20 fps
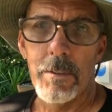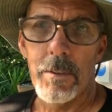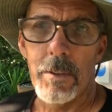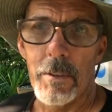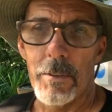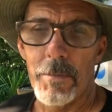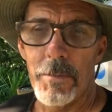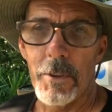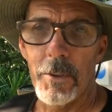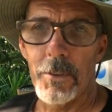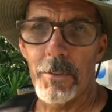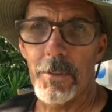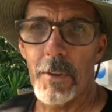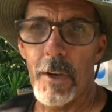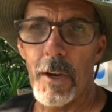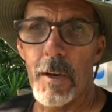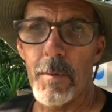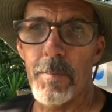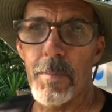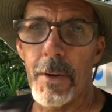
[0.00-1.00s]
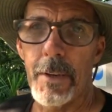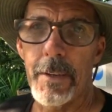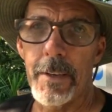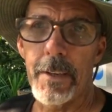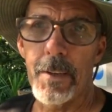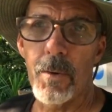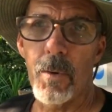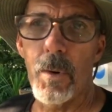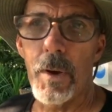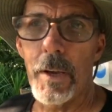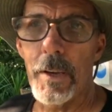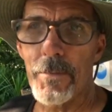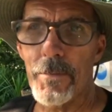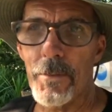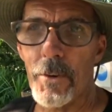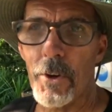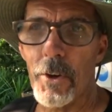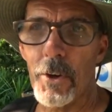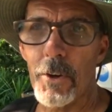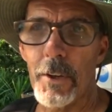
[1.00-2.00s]
till it fills up, I need a way
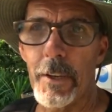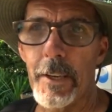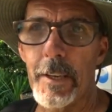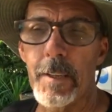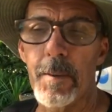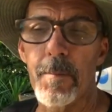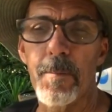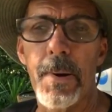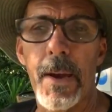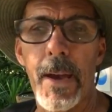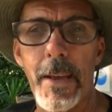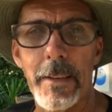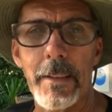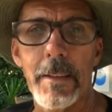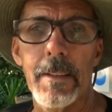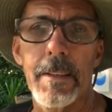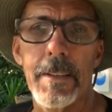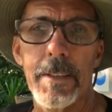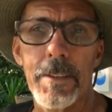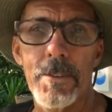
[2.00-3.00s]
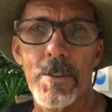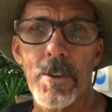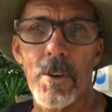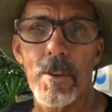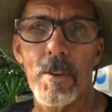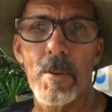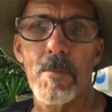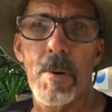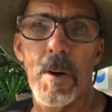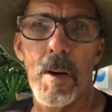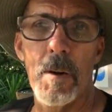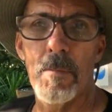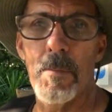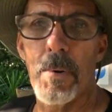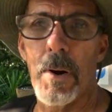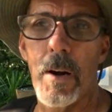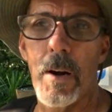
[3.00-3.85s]
for her to independently turn the pump